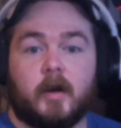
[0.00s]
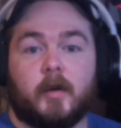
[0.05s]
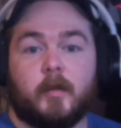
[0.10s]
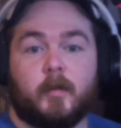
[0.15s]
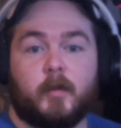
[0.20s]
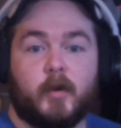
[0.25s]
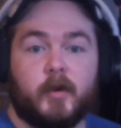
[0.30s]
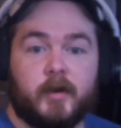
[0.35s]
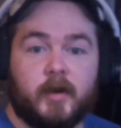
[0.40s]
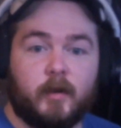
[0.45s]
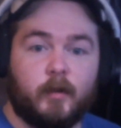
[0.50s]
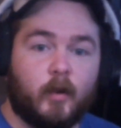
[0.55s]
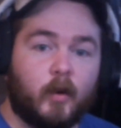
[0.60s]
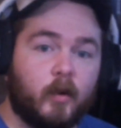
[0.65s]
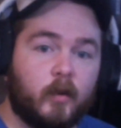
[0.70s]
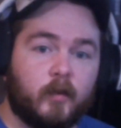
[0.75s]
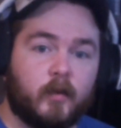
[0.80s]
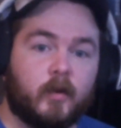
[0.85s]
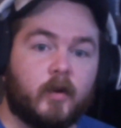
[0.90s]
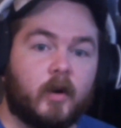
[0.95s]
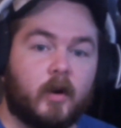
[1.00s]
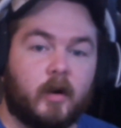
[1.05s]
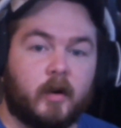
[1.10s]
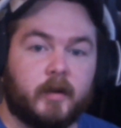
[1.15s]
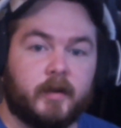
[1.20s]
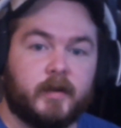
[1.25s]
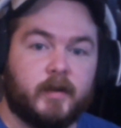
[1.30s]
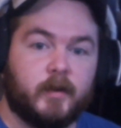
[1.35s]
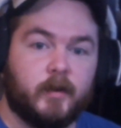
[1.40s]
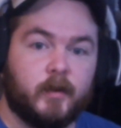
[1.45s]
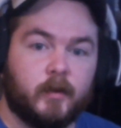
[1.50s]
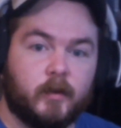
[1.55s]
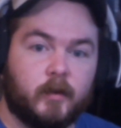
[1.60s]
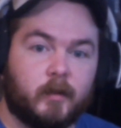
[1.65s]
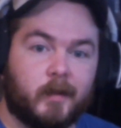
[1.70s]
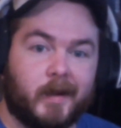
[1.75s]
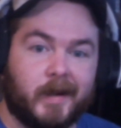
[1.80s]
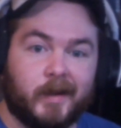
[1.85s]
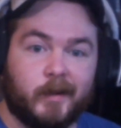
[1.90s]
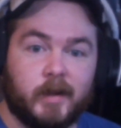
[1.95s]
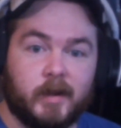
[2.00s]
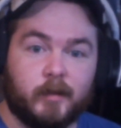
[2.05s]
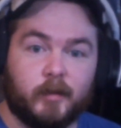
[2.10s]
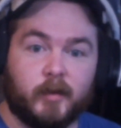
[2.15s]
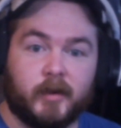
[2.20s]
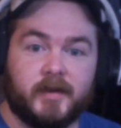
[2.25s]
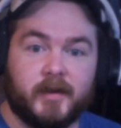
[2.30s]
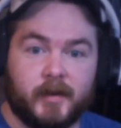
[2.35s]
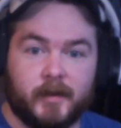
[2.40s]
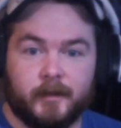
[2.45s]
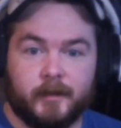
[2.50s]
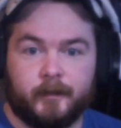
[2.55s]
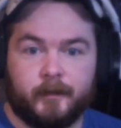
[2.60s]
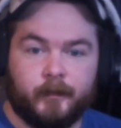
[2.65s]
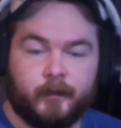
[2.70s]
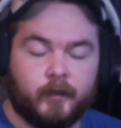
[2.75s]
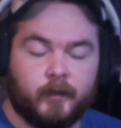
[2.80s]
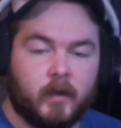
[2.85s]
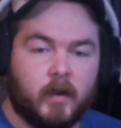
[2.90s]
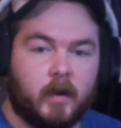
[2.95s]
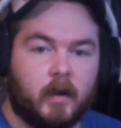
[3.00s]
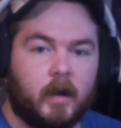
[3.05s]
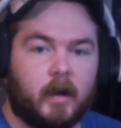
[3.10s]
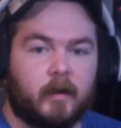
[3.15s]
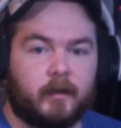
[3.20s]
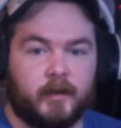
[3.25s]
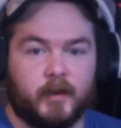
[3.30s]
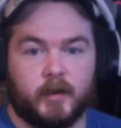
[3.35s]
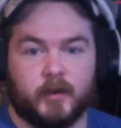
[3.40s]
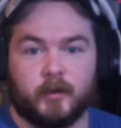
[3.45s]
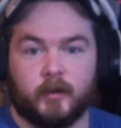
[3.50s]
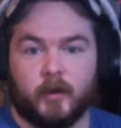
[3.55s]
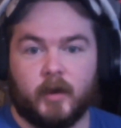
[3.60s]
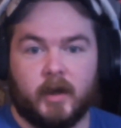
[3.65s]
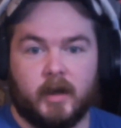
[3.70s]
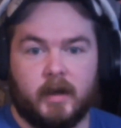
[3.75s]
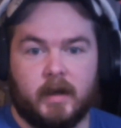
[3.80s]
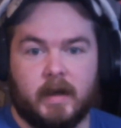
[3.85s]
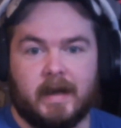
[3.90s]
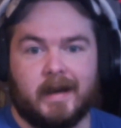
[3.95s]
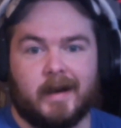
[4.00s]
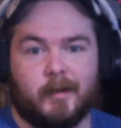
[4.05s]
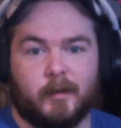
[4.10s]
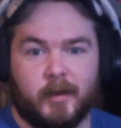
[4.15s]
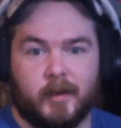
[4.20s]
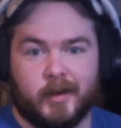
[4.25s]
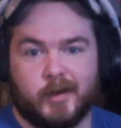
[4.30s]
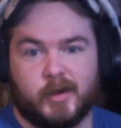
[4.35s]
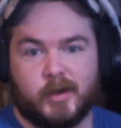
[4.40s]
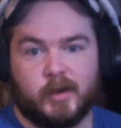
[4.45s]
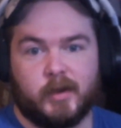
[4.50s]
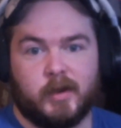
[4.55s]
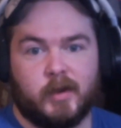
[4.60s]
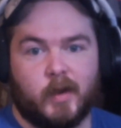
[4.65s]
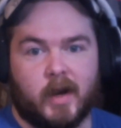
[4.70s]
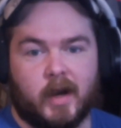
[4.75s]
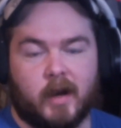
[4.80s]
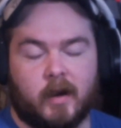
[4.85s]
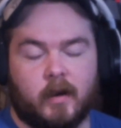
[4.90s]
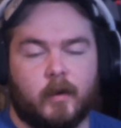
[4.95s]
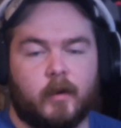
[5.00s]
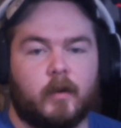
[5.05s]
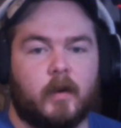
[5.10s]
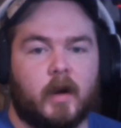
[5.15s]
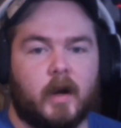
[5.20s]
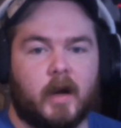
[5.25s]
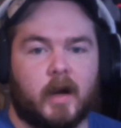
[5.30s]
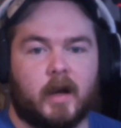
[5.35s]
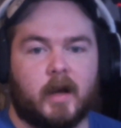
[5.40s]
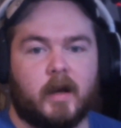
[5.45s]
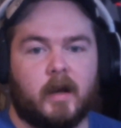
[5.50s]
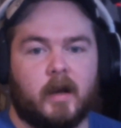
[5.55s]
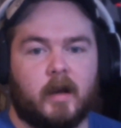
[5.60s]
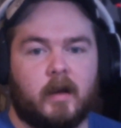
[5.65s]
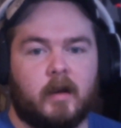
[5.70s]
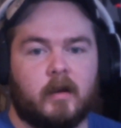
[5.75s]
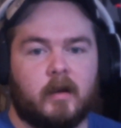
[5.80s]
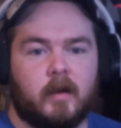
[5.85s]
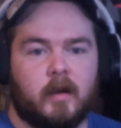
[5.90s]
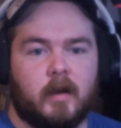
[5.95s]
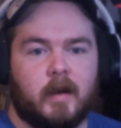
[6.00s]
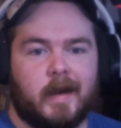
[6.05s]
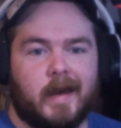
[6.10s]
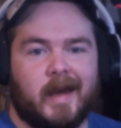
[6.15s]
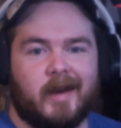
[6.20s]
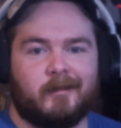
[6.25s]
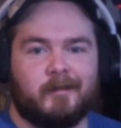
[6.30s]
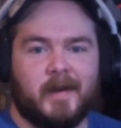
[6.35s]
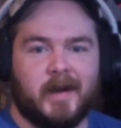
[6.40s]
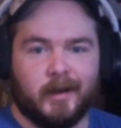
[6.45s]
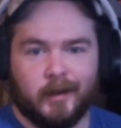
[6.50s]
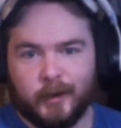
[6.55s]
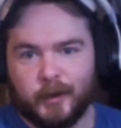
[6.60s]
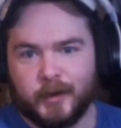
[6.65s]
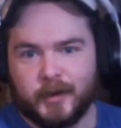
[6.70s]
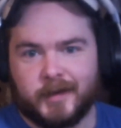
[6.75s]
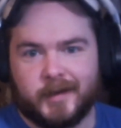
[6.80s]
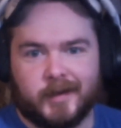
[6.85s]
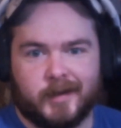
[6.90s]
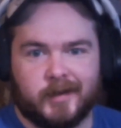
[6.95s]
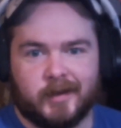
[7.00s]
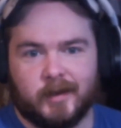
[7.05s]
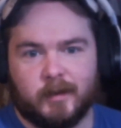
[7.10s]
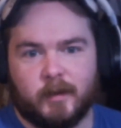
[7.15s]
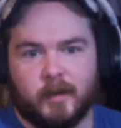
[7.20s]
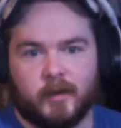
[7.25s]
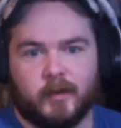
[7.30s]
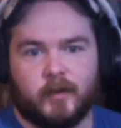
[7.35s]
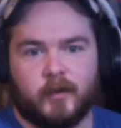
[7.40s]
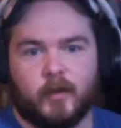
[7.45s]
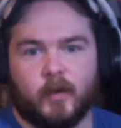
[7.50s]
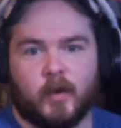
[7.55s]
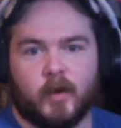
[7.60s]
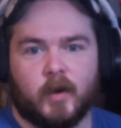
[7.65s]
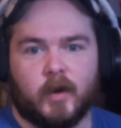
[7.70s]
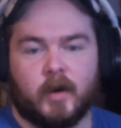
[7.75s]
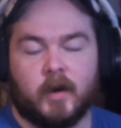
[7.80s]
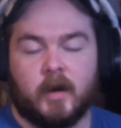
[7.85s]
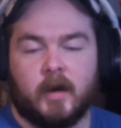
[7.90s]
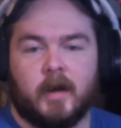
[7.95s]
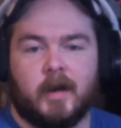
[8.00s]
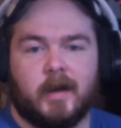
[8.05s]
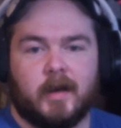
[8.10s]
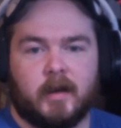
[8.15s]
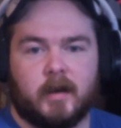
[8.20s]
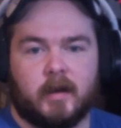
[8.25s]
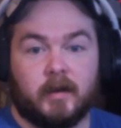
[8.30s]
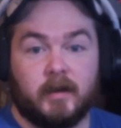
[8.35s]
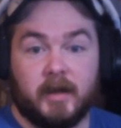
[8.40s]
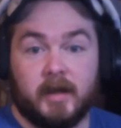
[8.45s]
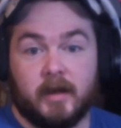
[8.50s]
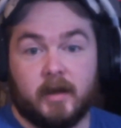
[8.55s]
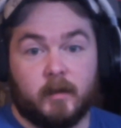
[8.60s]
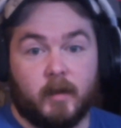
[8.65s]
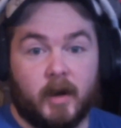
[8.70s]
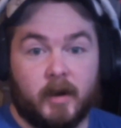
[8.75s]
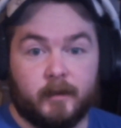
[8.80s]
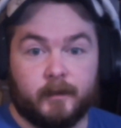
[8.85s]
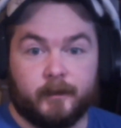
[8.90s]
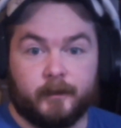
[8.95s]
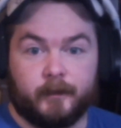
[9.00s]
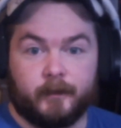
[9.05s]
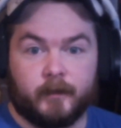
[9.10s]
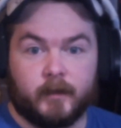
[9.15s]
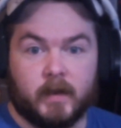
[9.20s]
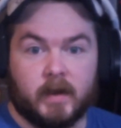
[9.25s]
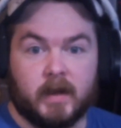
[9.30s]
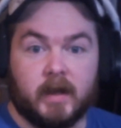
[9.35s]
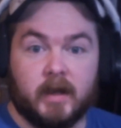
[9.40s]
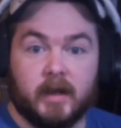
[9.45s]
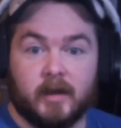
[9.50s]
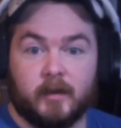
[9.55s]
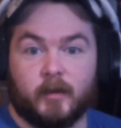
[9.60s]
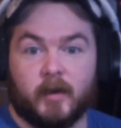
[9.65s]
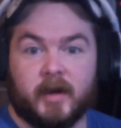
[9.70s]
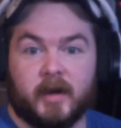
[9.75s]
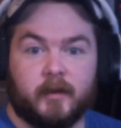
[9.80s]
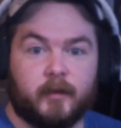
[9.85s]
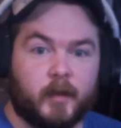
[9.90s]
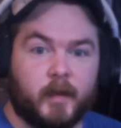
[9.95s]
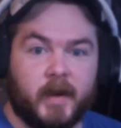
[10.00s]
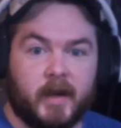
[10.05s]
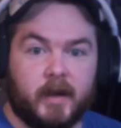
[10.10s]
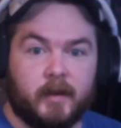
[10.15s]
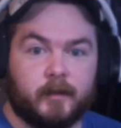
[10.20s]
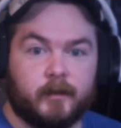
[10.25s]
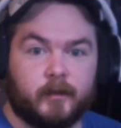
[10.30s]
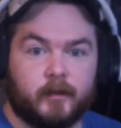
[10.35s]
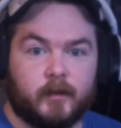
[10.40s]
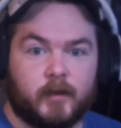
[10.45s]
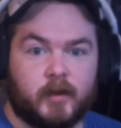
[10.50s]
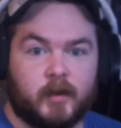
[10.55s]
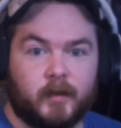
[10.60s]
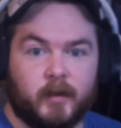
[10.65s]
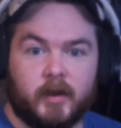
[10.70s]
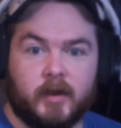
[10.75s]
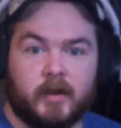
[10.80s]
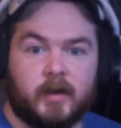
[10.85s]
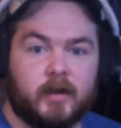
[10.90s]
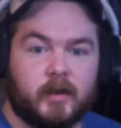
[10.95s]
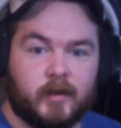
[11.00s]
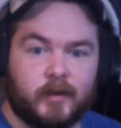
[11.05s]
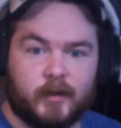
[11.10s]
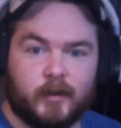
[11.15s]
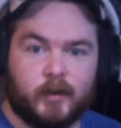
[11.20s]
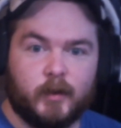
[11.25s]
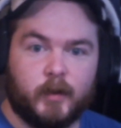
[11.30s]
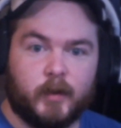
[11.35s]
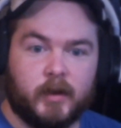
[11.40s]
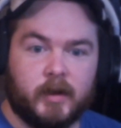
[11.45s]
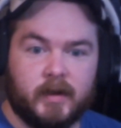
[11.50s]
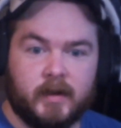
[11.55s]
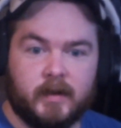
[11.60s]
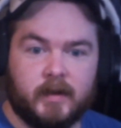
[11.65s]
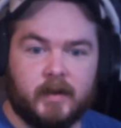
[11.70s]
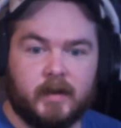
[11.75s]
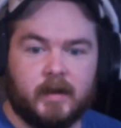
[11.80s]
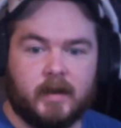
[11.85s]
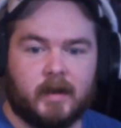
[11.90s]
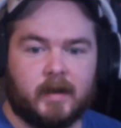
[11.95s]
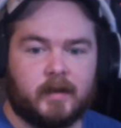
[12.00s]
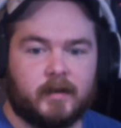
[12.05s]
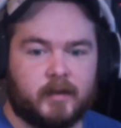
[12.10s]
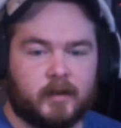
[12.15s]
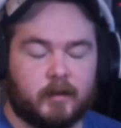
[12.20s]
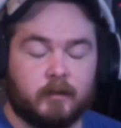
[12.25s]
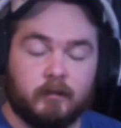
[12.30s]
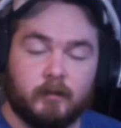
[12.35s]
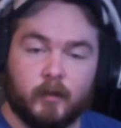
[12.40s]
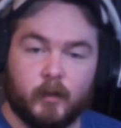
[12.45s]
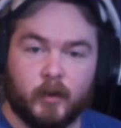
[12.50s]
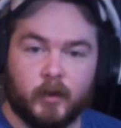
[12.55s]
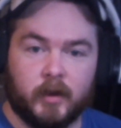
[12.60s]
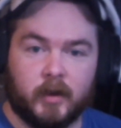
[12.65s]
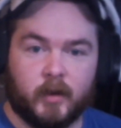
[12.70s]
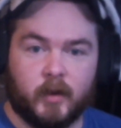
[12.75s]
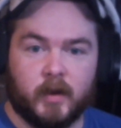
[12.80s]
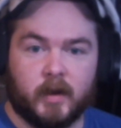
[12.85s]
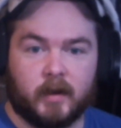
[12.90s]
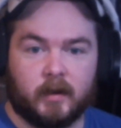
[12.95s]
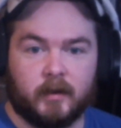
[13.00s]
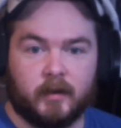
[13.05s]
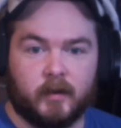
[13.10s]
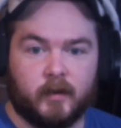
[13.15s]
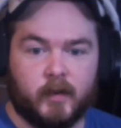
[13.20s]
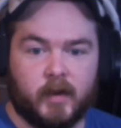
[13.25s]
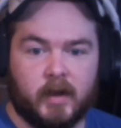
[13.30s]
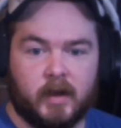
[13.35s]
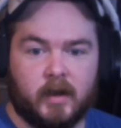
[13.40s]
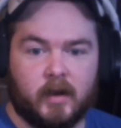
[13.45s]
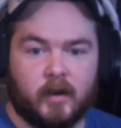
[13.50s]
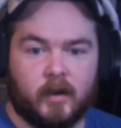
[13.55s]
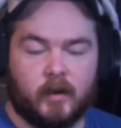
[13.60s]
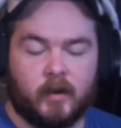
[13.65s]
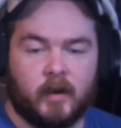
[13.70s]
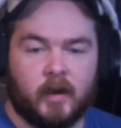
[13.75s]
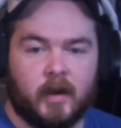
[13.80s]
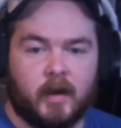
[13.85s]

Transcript: put them over onto my 3D printer, have those run, and I'm going to show you how I have my little system for cleaning them up, getting them ready for paint. Should be super easy. It's a really quick little video.